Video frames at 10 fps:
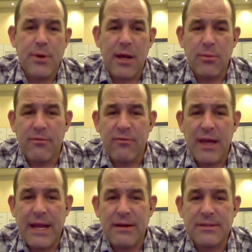but I will be
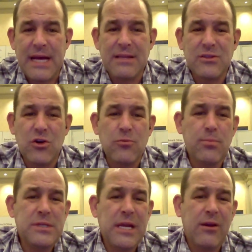flat out. I
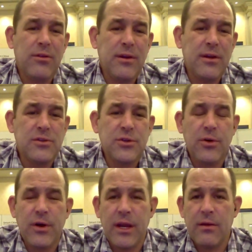don't particularly
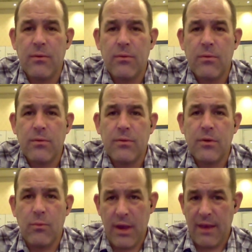enjoy
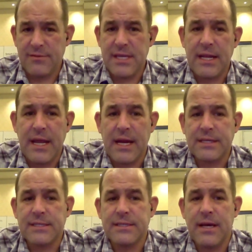the Waves
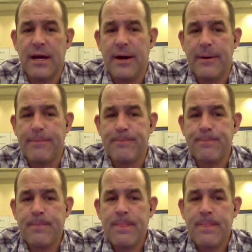NX um,